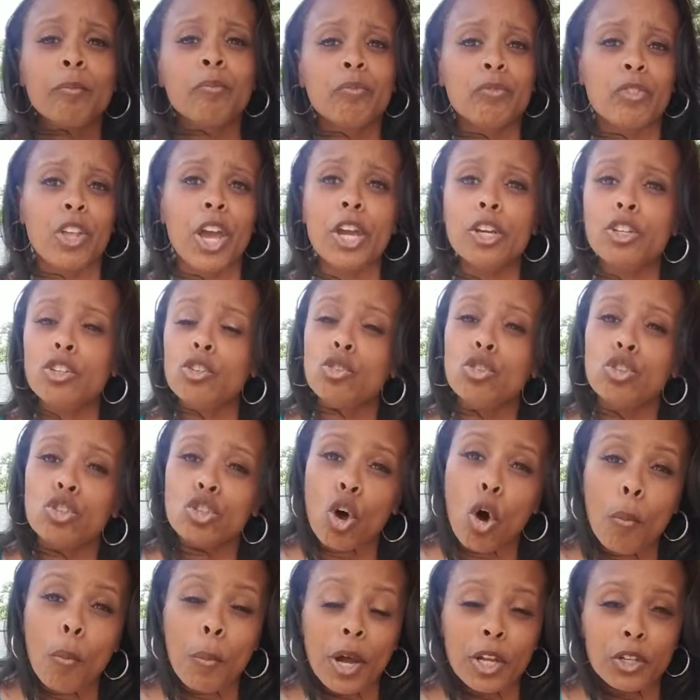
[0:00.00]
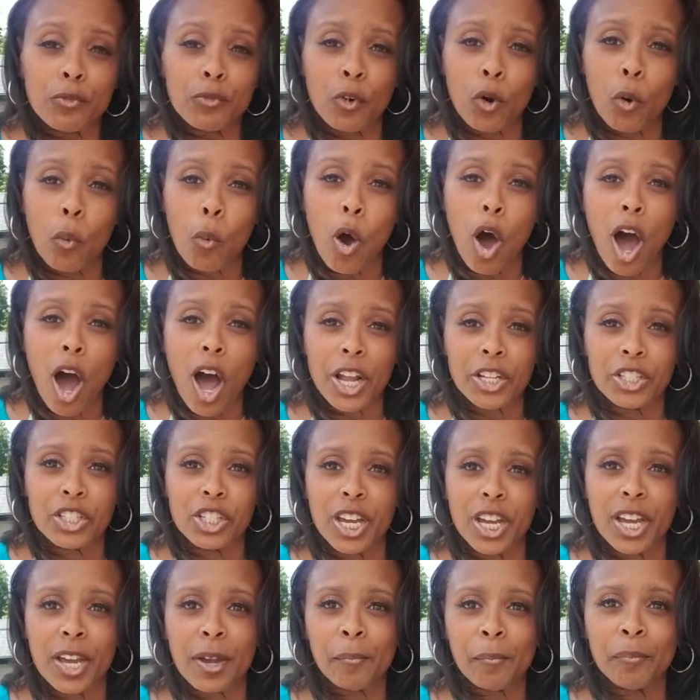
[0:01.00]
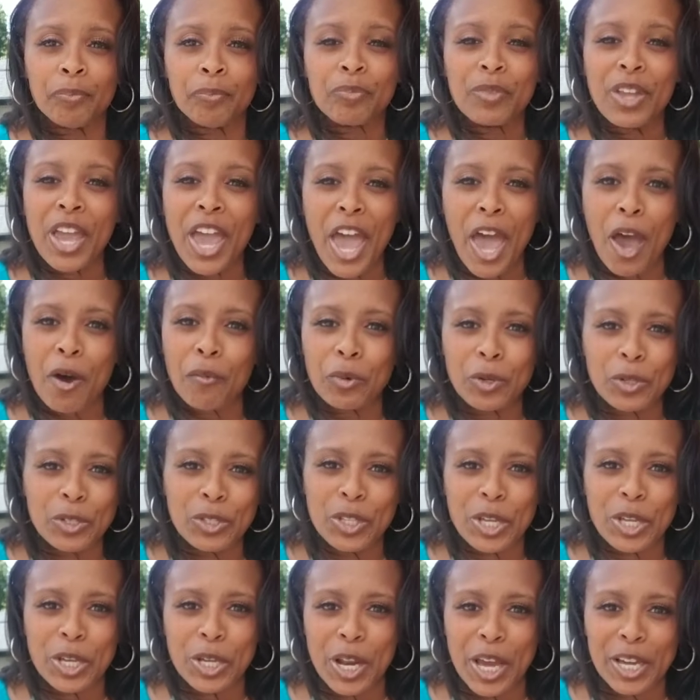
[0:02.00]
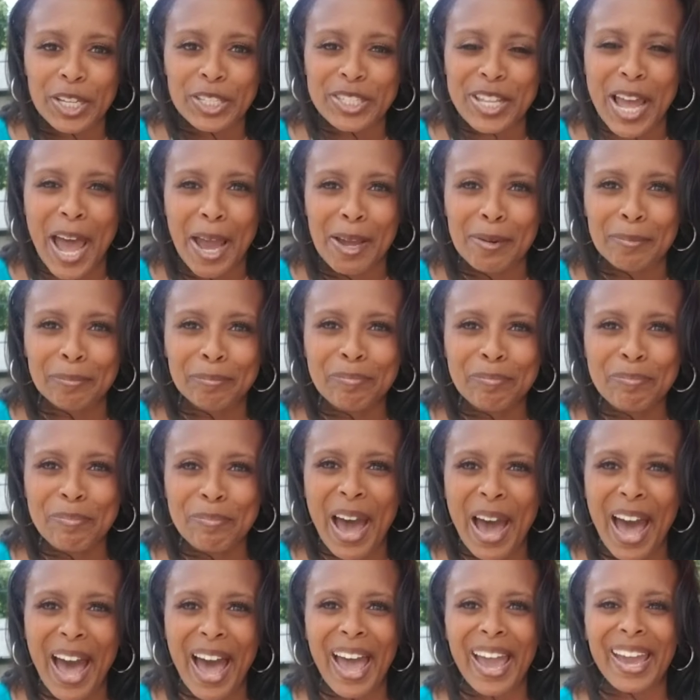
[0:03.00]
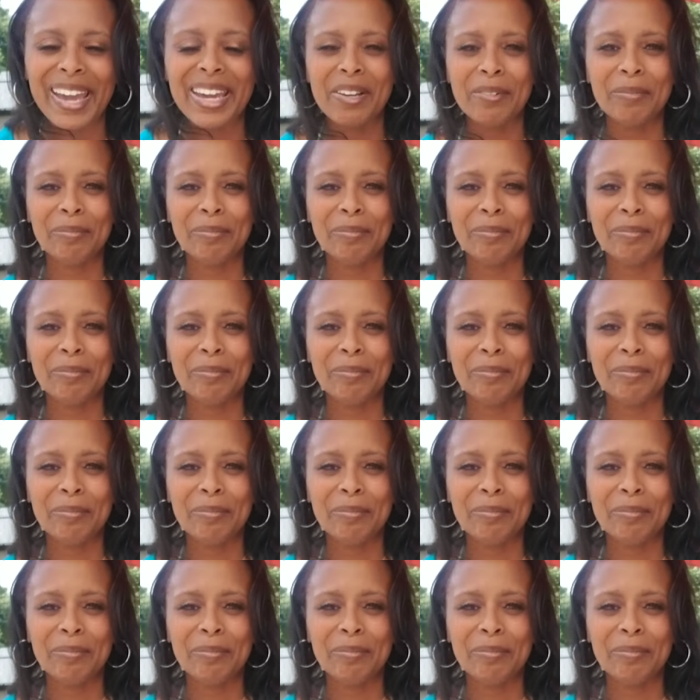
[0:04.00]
Thank you so much for watching, and we'll see you next time. Bye.